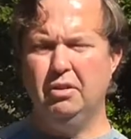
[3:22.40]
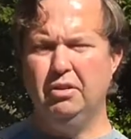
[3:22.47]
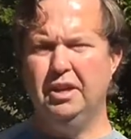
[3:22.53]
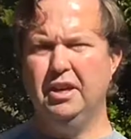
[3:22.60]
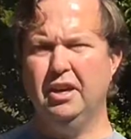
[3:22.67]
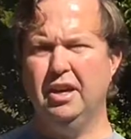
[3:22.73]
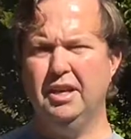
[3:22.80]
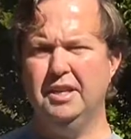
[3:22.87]

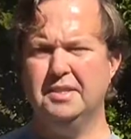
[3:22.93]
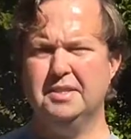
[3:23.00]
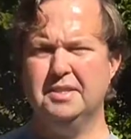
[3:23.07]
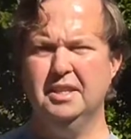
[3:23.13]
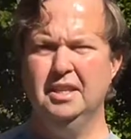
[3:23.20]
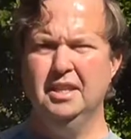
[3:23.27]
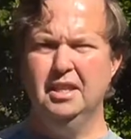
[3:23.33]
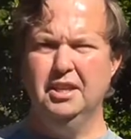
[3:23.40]
Alrighty
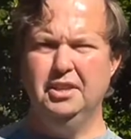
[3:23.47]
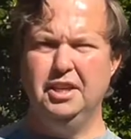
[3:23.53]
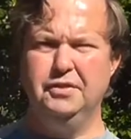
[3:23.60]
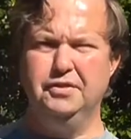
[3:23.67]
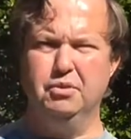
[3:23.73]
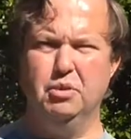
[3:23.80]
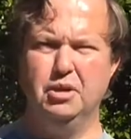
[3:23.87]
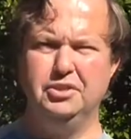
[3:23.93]
guys,
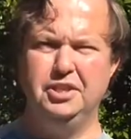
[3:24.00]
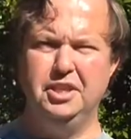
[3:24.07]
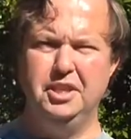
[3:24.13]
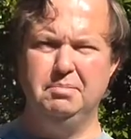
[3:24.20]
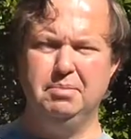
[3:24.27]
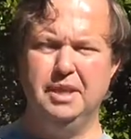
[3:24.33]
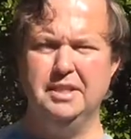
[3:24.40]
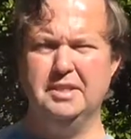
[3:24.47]
thanks for
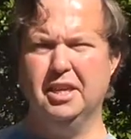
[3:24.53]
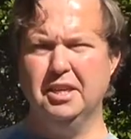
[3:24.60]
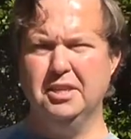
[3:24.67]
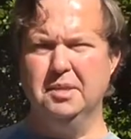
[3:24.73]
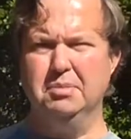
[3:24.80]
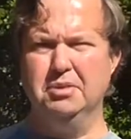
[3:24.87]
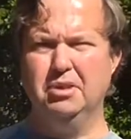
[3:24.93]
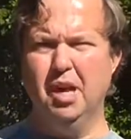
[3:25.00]
watching. Please like,
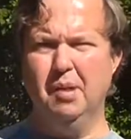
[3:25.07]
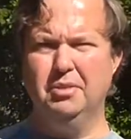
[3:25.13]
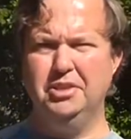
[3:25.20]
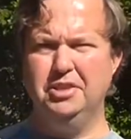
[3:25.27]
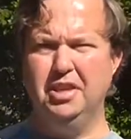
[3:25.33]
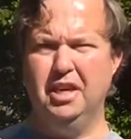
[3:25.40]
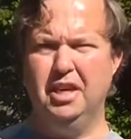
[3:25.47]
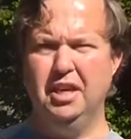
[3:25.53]
subscribe and
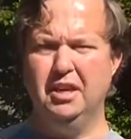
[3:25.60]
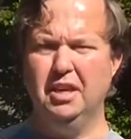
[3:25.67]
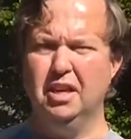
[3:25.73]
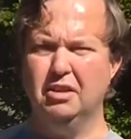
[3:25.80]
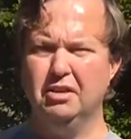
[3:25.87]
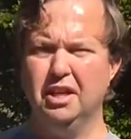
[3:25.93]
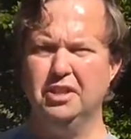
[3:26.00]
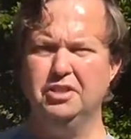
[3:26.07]
share.
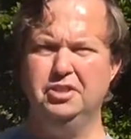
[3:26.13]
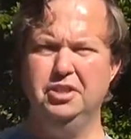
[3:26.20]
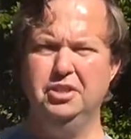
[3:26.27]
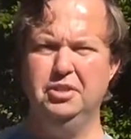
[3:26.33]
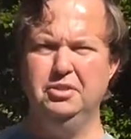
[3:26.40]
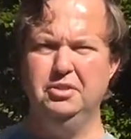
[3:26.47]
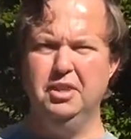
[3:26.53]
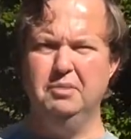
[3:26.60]
I'll catch
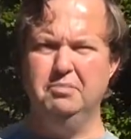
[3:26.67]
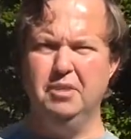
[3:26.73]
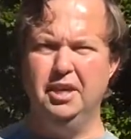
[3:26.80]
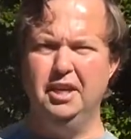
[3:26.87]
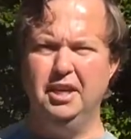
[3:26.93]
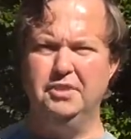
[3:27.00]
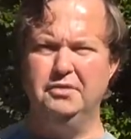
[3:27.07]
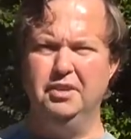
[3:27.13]
you in my
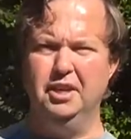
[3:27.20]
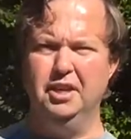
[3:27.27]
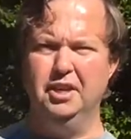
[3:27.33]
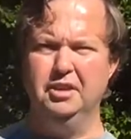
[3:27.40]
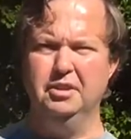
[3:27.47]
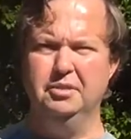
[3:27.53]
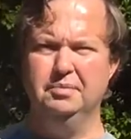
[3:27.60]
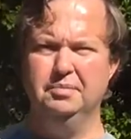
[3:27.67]
next
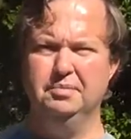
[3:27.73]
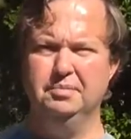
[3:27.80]
video.